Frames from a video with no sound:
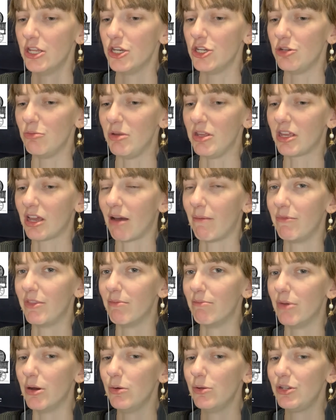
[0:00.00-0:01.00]
to become the
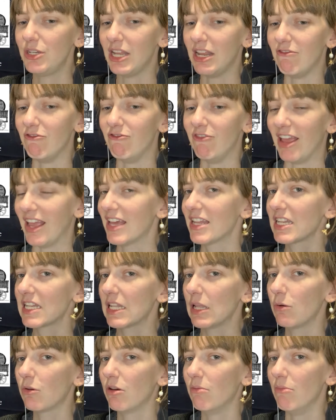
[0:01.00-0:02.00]
most advanced
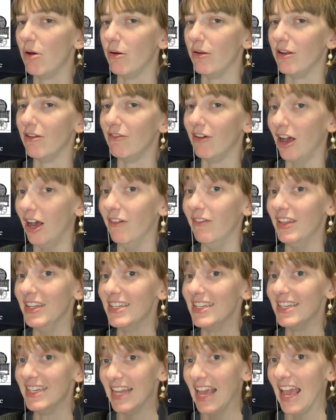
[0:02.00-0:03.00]
locomotive of
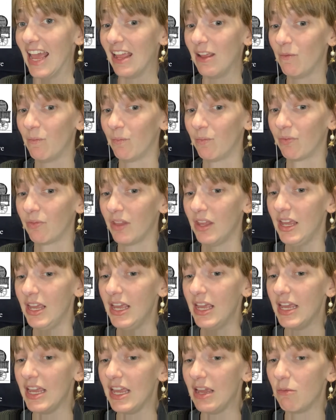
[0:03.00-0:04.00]
its day.
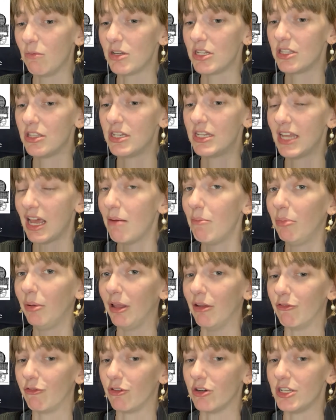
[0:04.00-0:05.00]
It was the
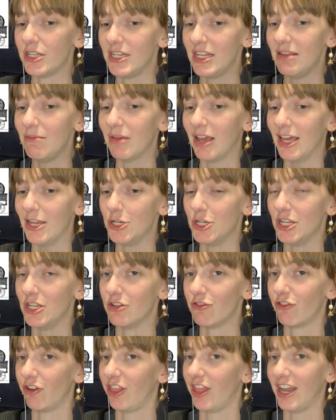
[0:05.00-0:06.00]
template for steam
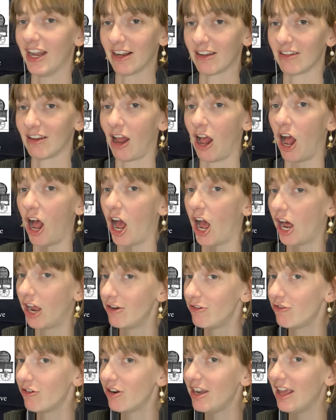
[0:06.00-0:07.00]
engines for the next
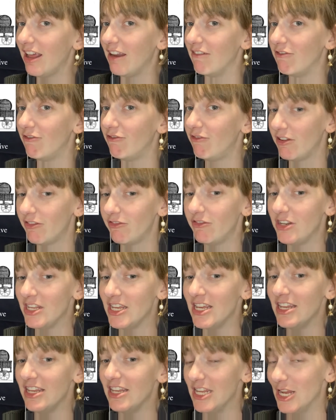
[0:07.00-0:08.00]
150
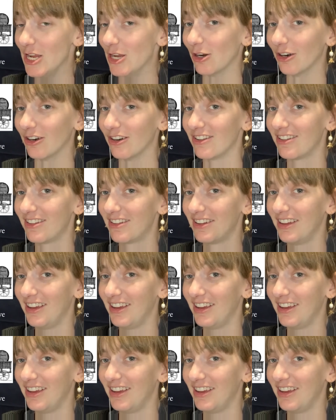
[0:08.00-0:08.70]
years